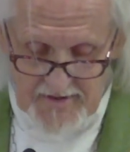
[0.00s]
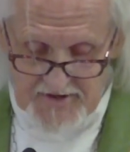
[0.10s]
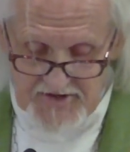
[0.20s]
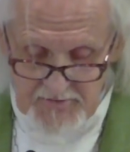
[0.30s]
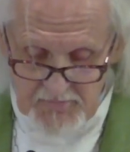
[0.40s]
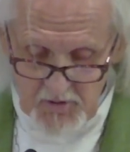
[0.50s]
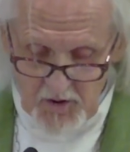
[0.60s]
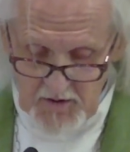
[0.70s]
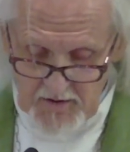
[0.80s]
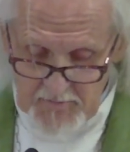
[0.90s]
is
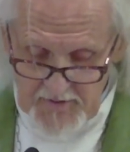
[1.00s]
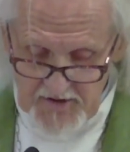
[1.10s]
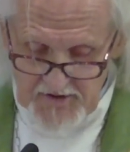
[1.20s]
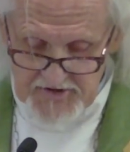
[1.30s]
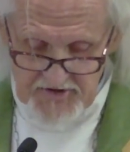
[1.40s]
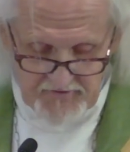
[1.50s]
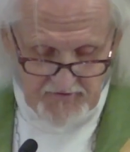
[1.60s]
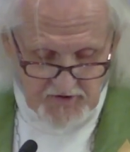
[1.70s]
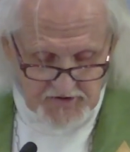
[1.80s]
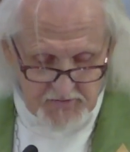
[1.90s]
important because the
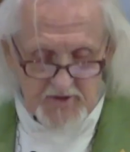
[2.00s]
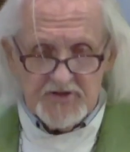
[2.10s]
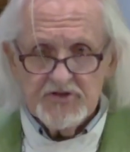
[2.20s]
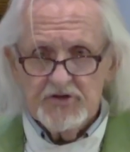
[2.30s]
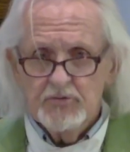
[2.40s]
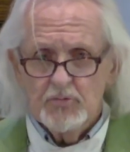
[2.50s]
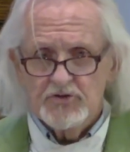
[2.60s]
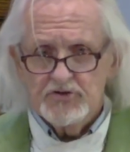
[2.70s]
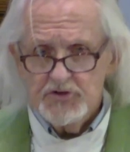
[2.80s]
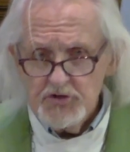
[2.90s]
first region
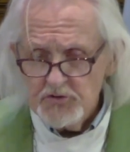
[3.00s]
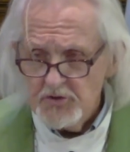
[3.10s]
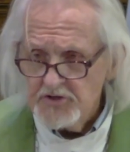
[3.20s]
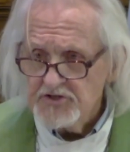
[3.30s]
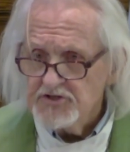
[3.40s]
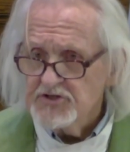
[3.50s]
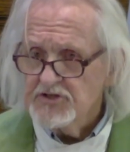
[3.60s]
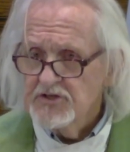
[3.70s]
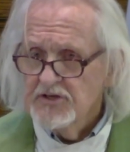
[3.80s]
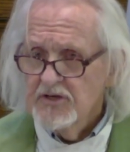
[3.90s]
was Jewish
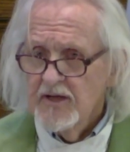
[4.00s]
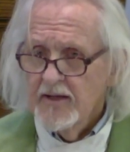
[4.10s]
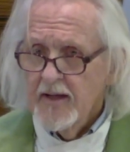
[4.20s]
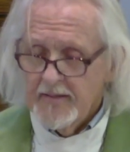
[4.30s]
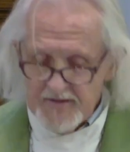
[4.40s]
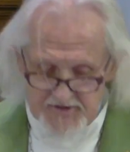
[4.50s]
and the